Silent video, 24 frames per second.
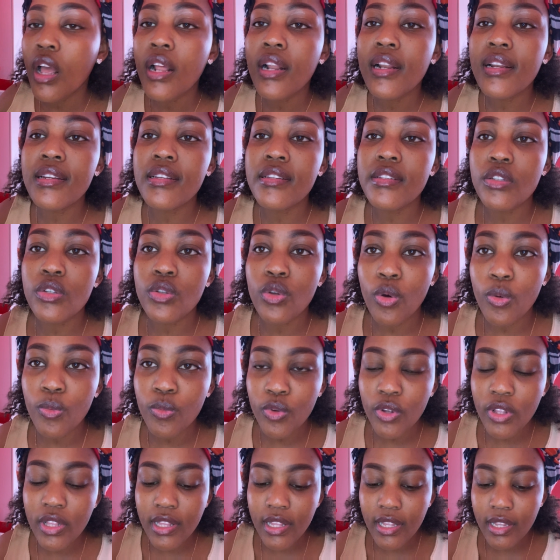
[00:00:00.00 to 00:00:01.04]
Lizo
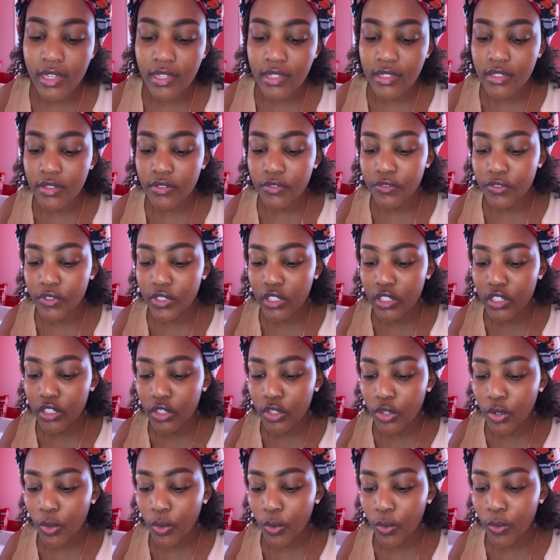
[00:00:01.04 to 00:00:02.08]
Musle's
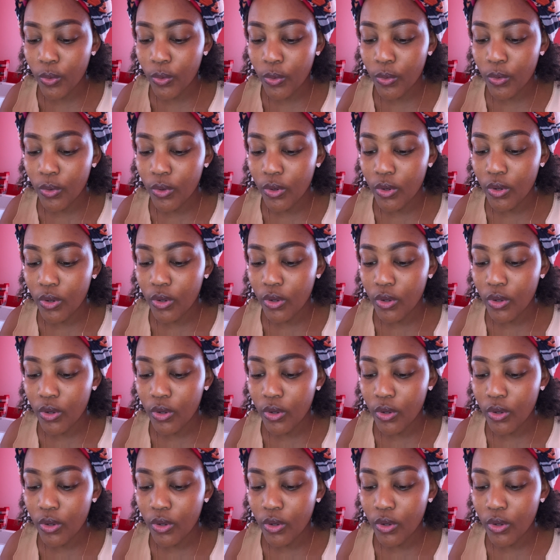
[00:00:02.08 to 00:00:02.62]
video